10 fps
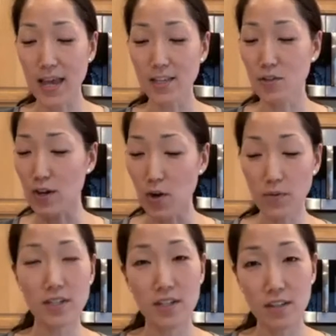And so I
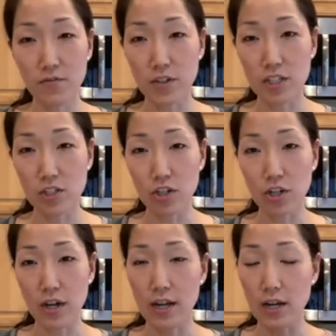go into the
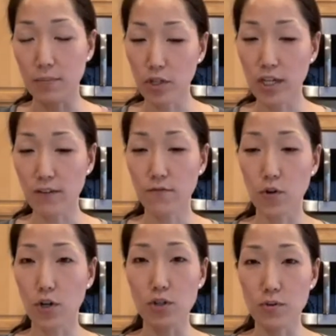freezer and I'm looking
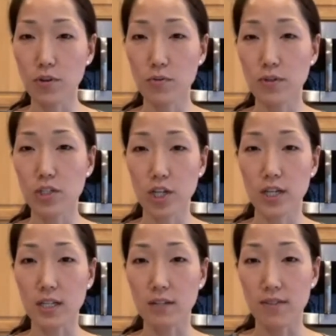for 2 or 3
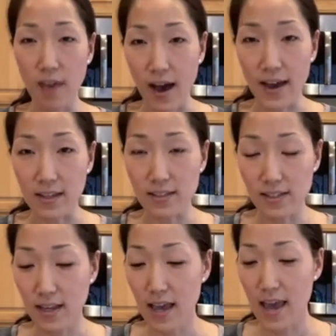chicken
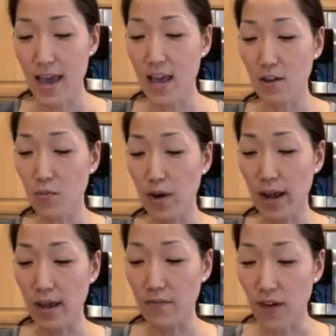thighs. And
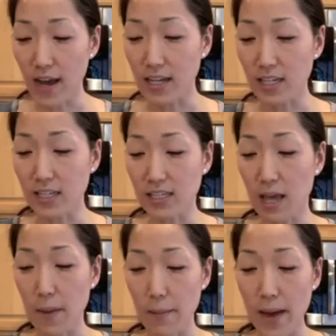what I find is
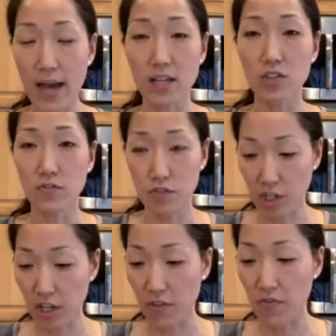that my package of
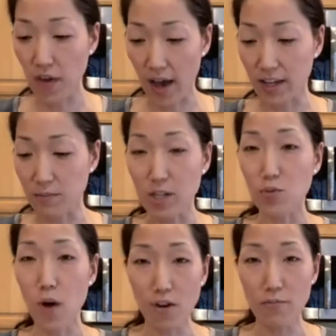chicken thighs, my
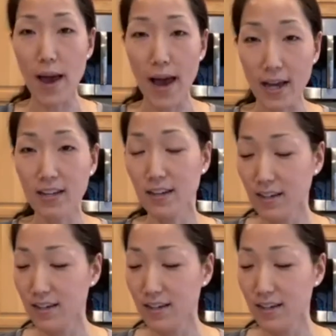12-pack